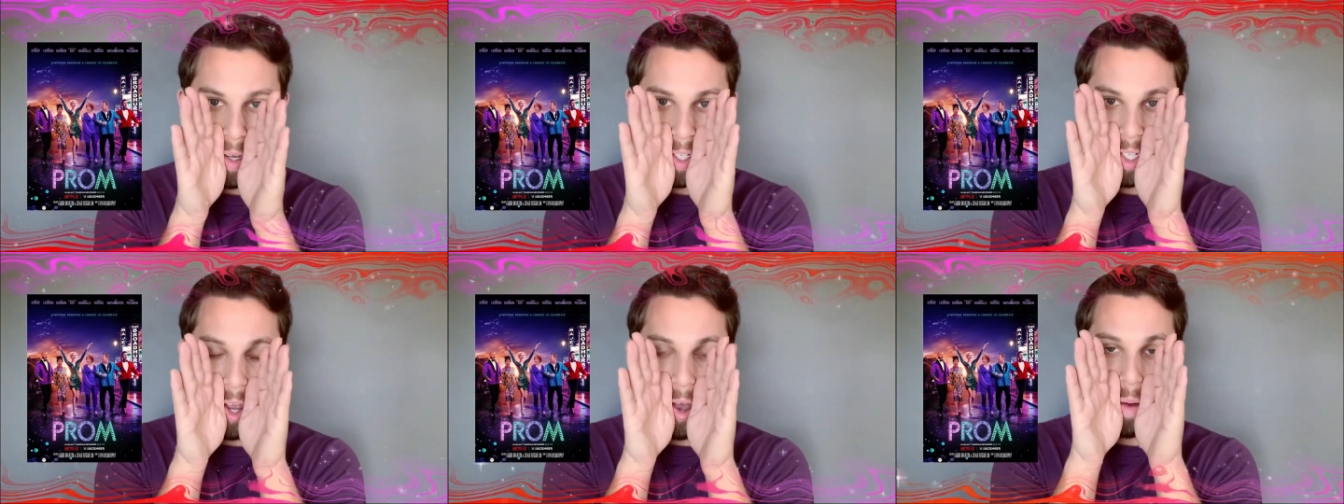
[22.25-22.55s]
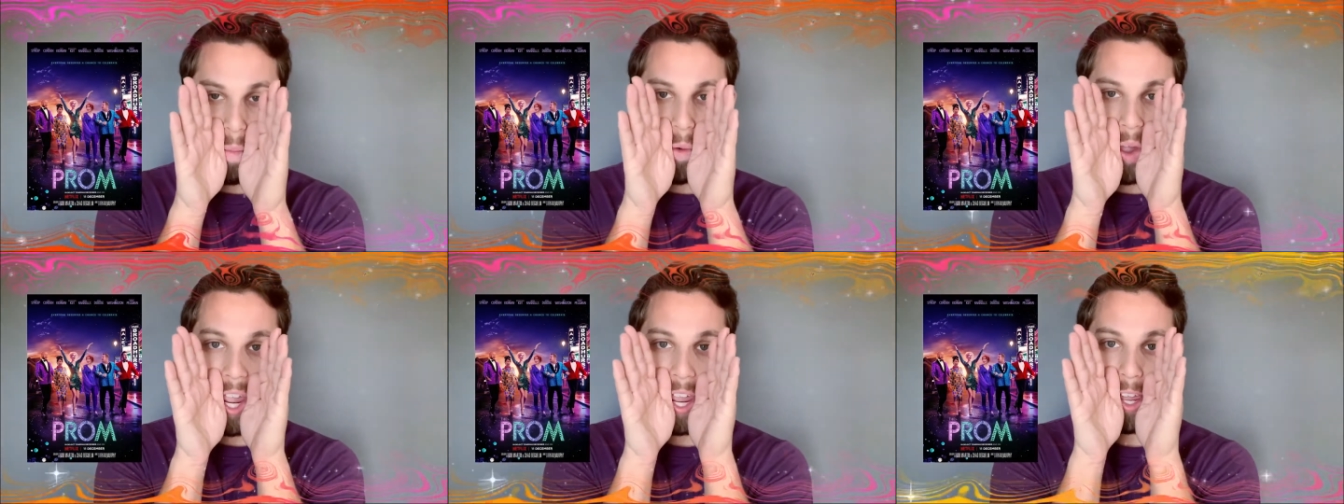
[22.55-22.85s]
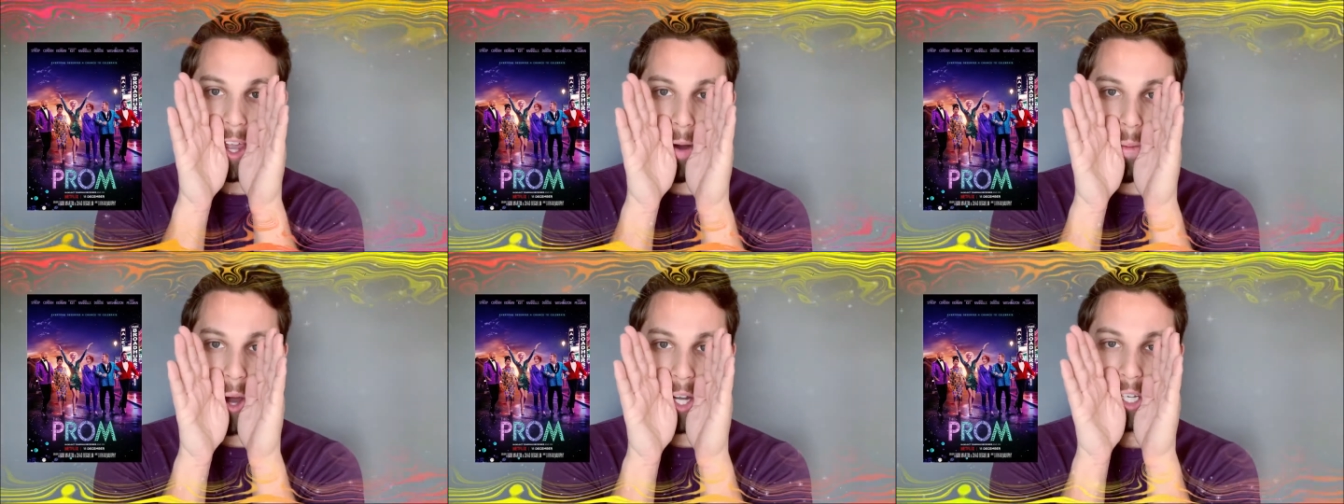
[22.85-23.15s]
don't
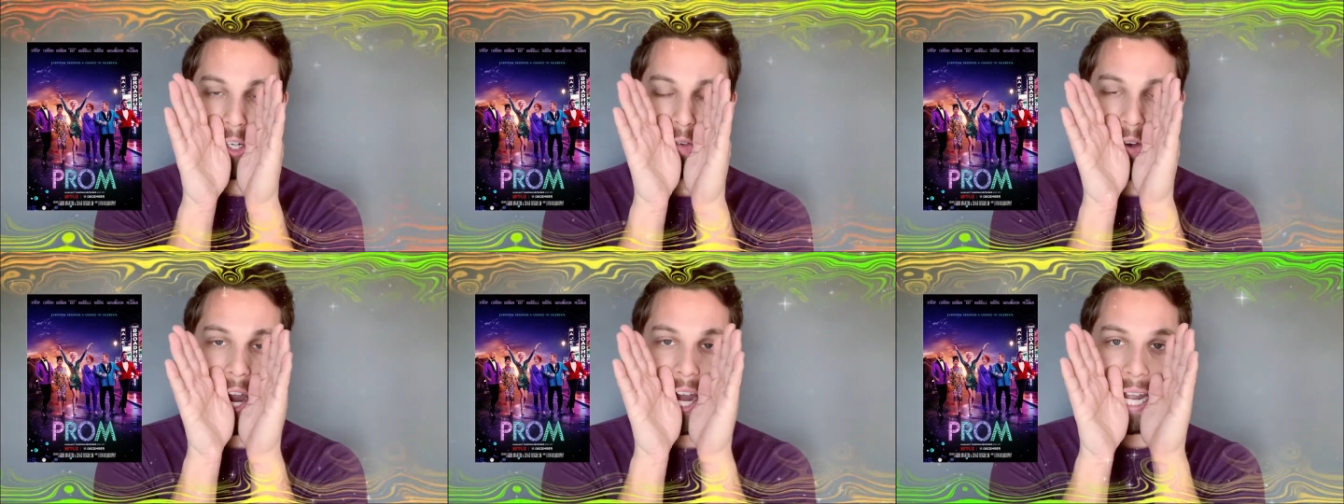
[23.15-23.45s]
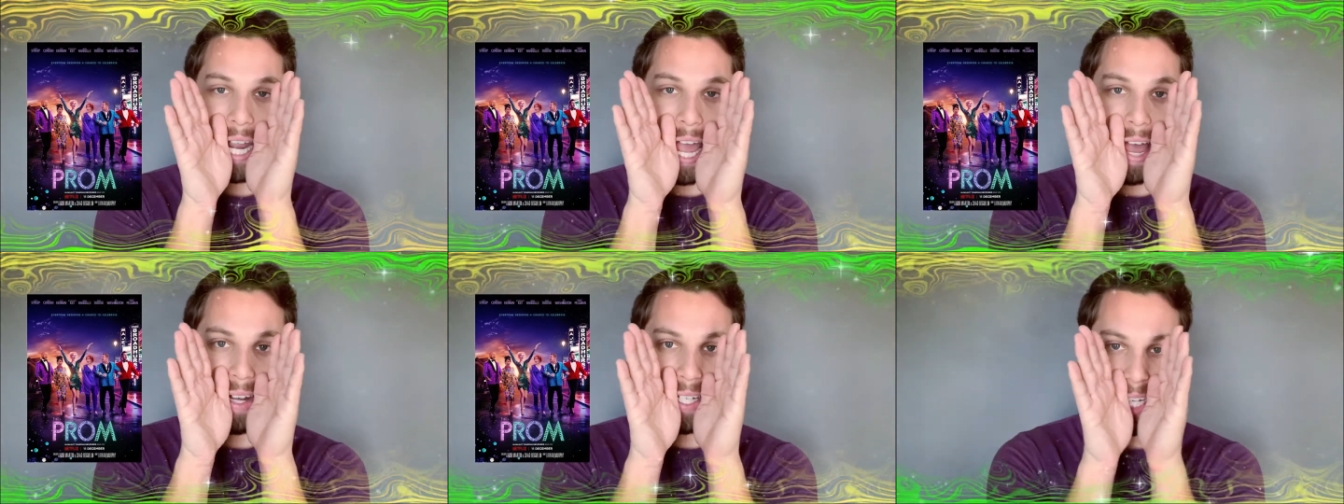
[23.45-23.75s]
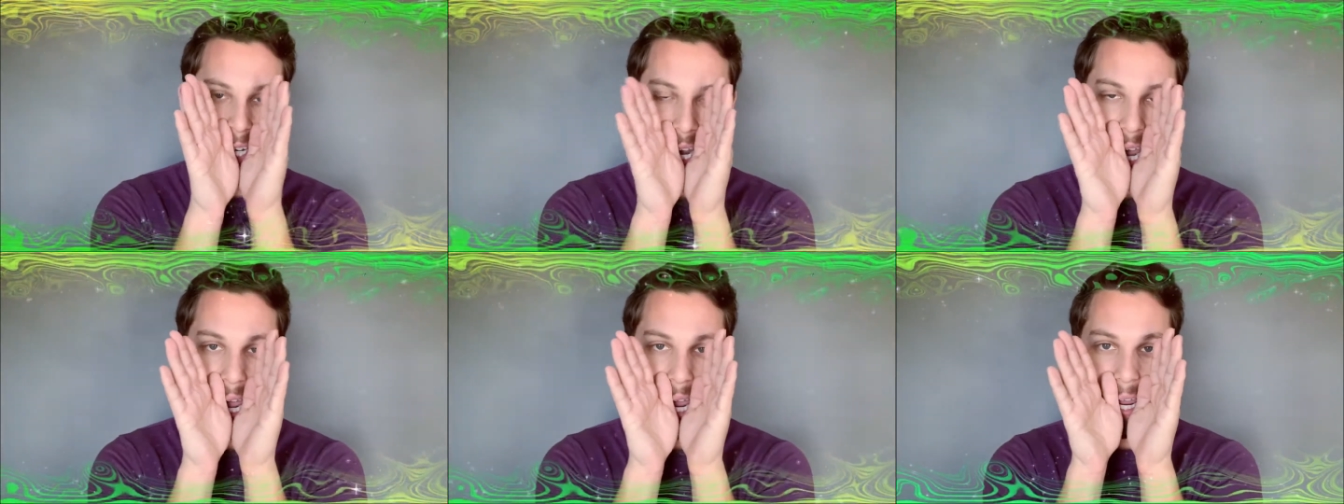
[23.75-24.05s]
wait, go watch it right now,
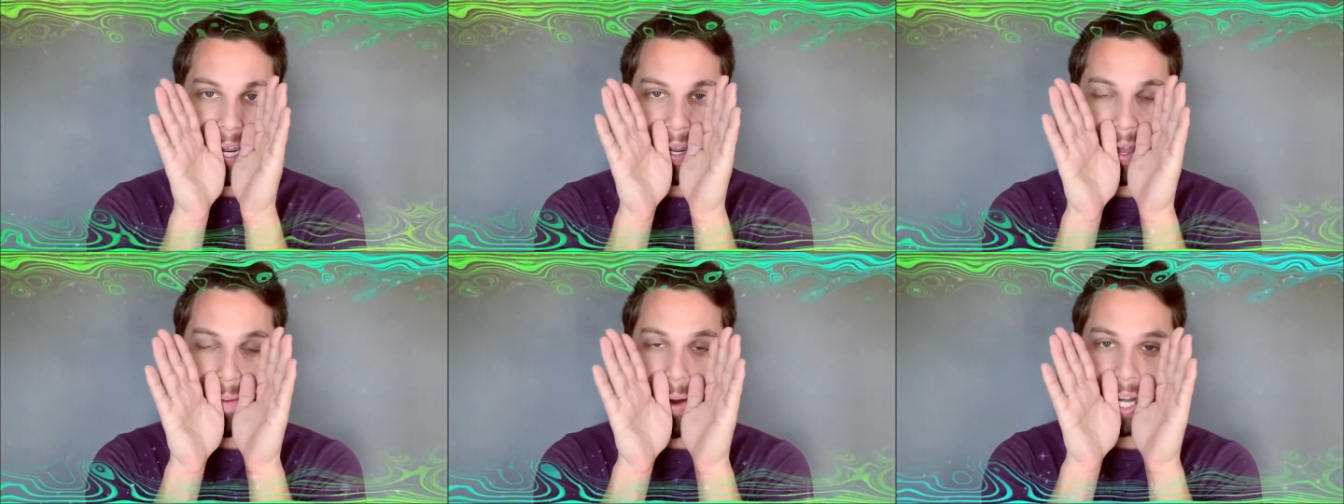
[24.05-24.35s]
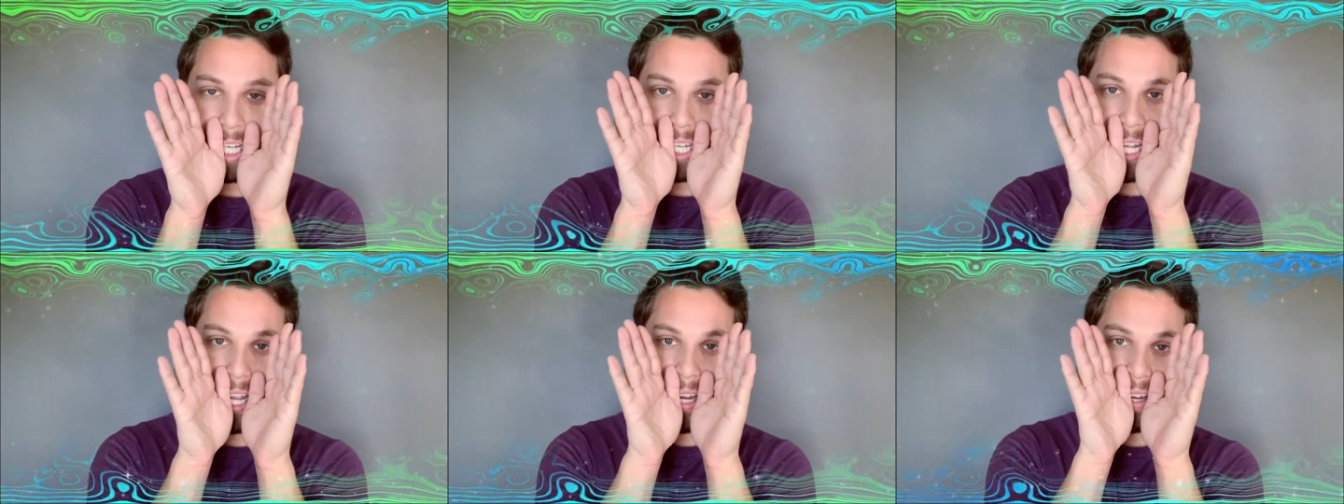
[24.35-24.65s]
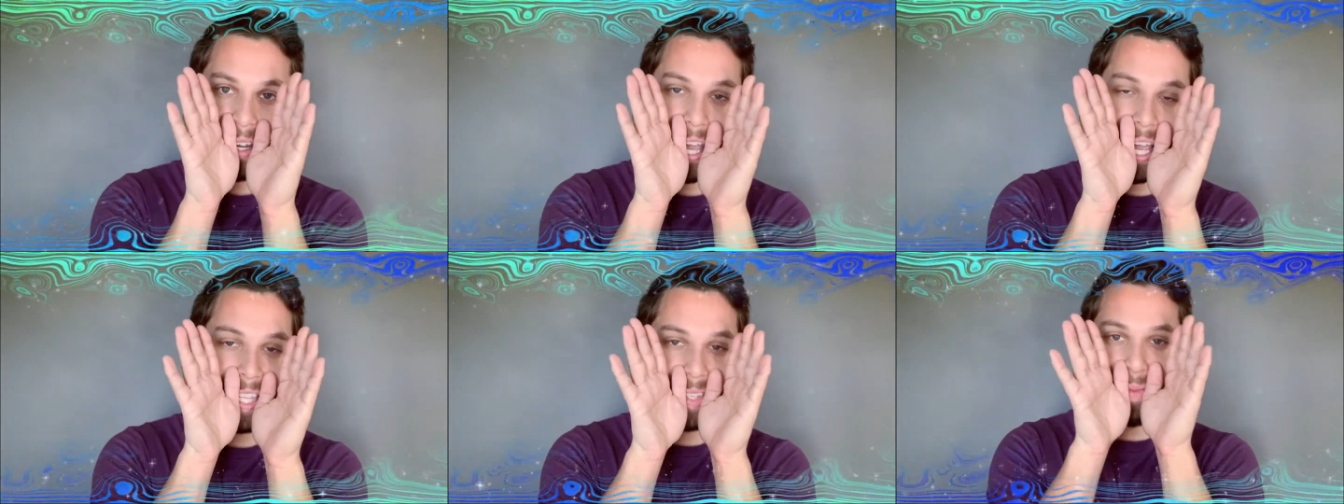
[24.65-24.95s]
tonight, go watch it.
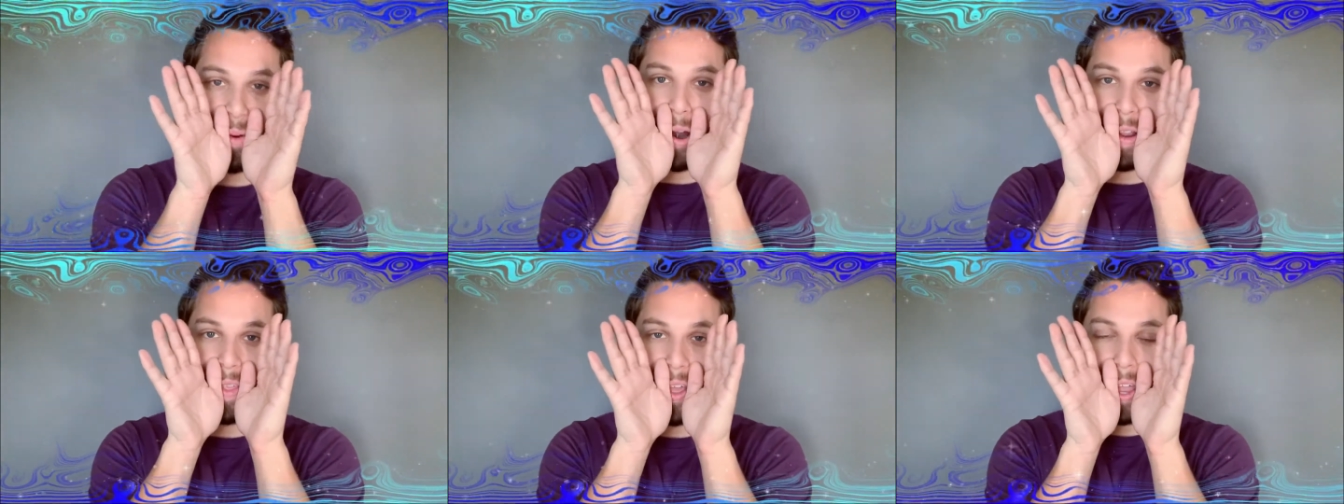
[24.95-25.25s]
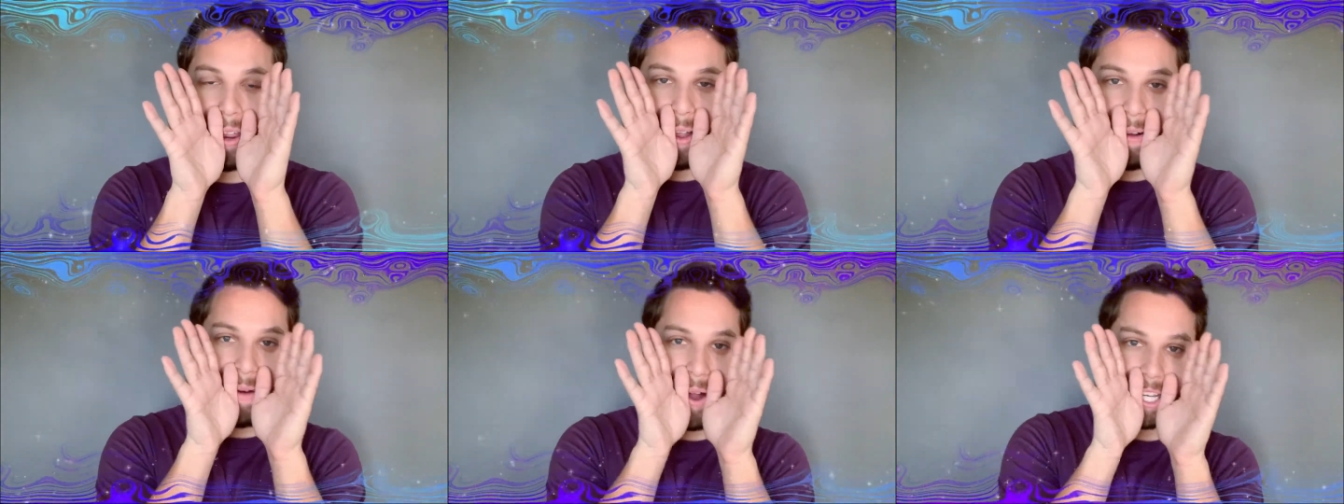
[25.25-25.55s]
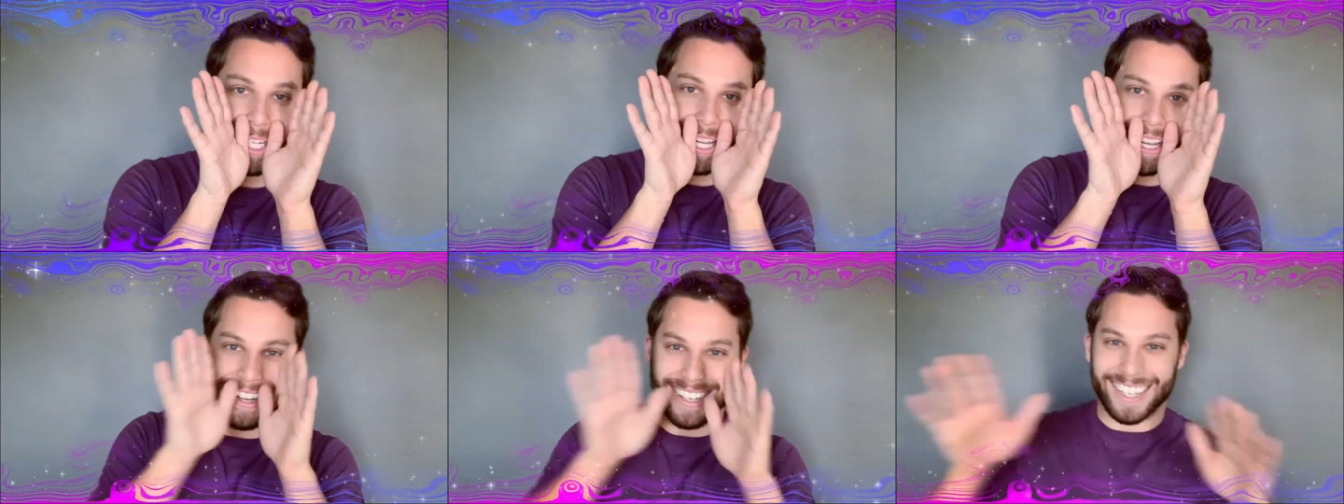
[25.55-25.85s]
It's worth it, go
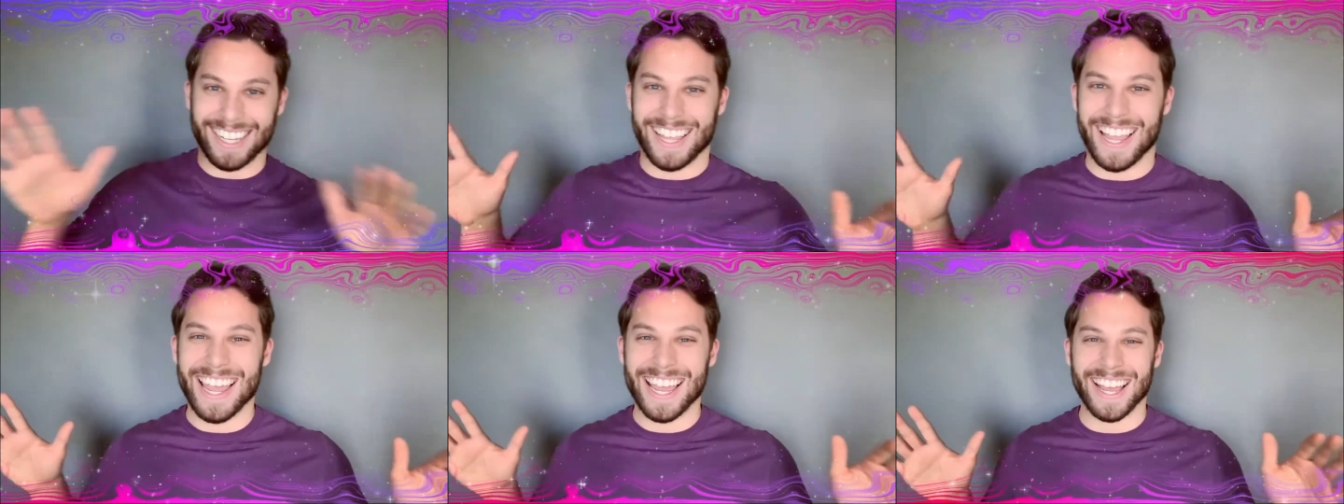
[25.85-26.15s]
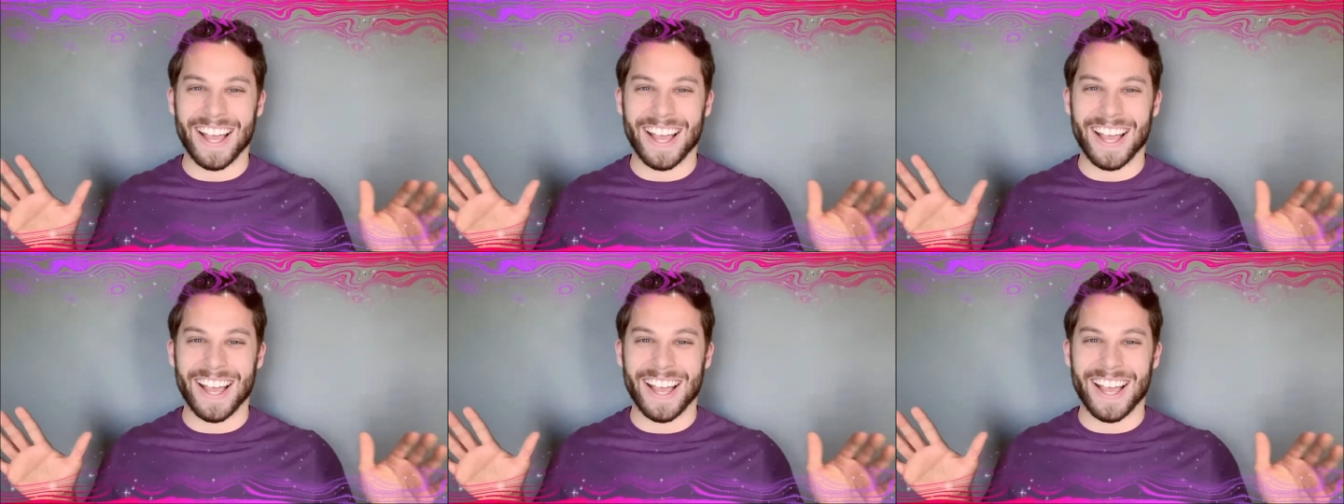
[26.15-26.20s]
watch it.